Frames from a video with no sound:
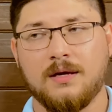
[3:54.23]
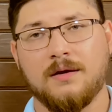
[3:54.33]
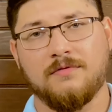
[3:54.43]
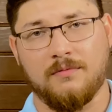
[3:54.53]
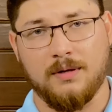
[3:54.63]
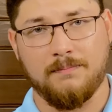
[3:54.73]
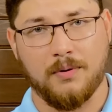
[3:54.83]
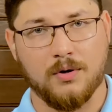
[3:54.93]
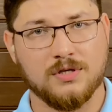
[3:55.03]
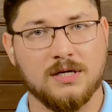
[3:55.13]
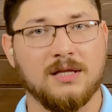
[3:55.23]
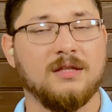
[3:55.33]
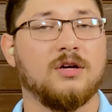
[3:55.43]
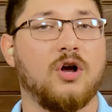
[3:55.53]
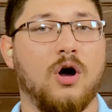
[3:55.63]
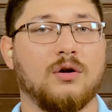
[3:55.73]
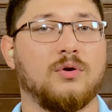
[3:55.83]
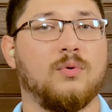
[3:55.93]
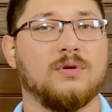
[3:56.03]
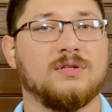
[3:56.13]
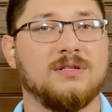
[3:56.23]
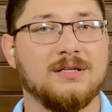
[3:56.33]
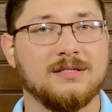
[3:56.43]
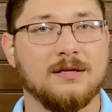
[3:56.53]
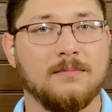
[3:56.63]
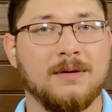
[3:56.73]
For me personally, the Concorde system